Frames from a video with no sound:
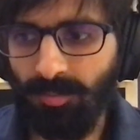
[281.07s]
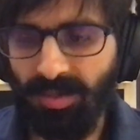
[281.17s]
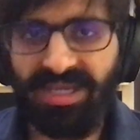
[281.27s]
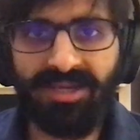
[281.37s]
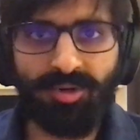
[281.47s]

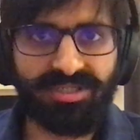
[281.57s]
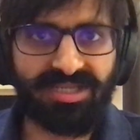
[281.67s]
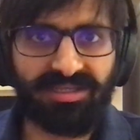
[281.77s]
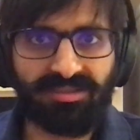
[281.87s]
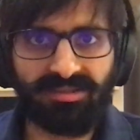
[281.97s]
when he
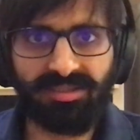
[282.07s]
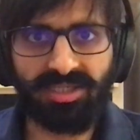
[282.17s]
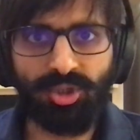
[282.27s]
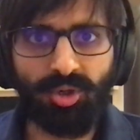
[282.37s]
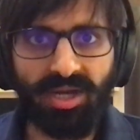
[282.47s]
was at
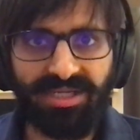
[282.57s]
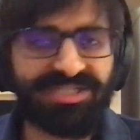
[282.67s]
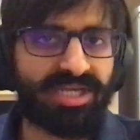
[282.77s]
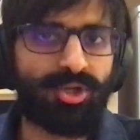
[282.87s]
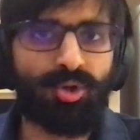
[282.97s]
the
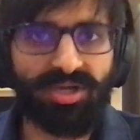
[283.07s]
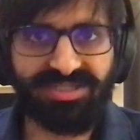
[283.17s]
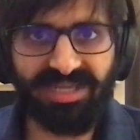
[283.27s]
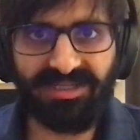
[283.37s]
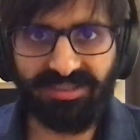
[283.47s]
Isha Yoga
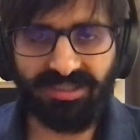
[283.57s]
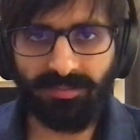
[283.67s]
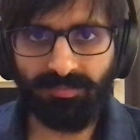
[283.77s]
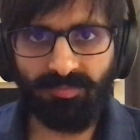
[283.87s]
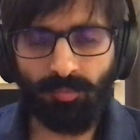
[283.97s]

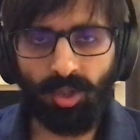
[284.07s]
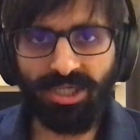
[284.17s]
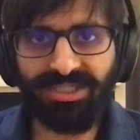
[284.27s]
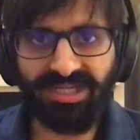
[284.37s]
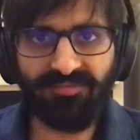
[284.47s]
Center
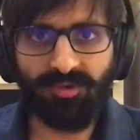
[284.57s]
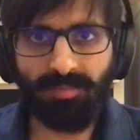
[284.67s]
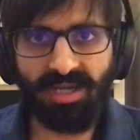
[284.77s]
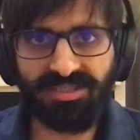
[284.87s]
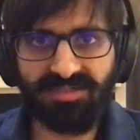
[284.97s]
volunteering for
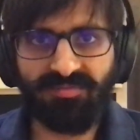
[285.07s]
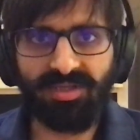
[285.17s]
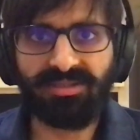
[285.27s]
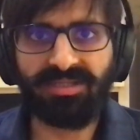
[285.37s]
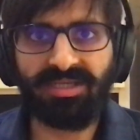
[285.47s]

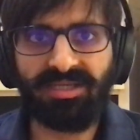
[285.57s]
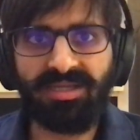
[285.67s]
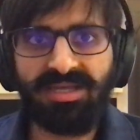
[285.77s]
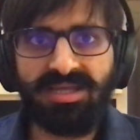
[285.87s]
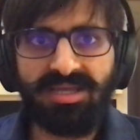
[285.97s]

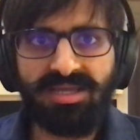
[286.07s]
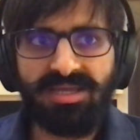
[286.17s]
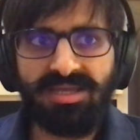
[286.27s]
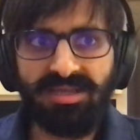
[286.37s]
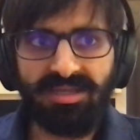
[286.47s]
Mahashivratri,
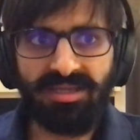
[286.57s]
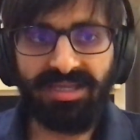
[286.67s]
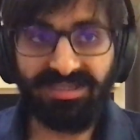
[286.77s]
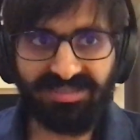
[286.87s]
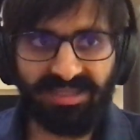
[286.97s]

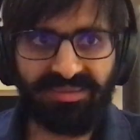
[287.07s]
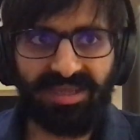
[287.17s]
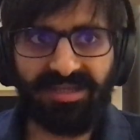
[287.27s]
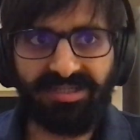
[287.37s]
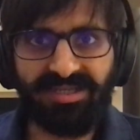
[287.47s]
he said
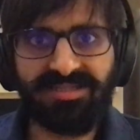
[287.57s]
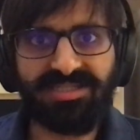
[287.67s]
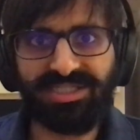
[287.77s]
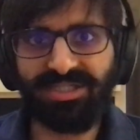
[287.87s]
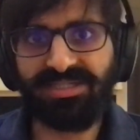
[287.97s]
that
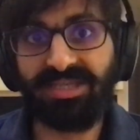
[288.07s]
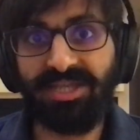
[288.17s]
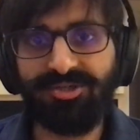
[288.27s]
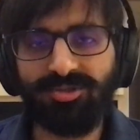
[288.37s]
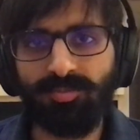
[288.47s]
his
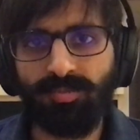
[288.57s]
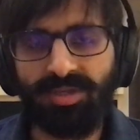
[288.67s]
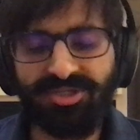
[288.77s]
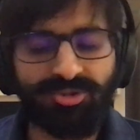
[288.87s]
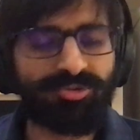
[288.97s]
schedule,
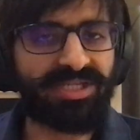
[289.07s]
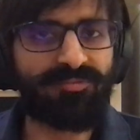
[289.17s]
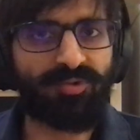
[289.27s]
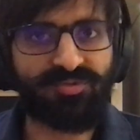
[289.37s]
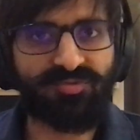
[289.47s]
his
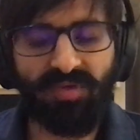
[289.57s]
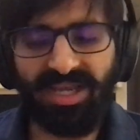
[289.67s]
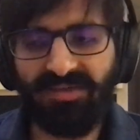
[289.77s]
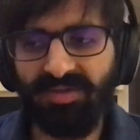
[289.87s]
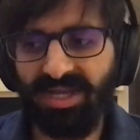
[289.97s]
routine was
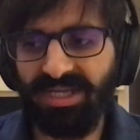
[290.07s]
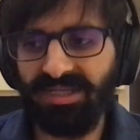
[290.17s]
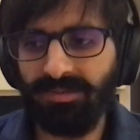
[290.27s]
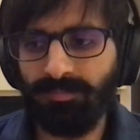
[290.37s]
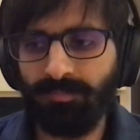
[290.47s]
very,
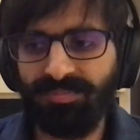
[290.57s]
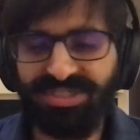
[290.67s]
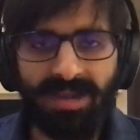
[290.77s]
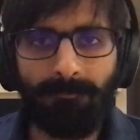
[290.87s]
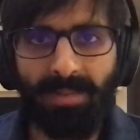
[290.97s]
very
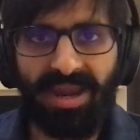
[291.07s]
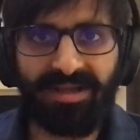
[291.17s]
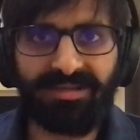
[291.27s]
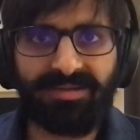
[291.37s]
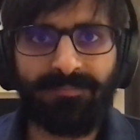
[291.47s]
jam-packed.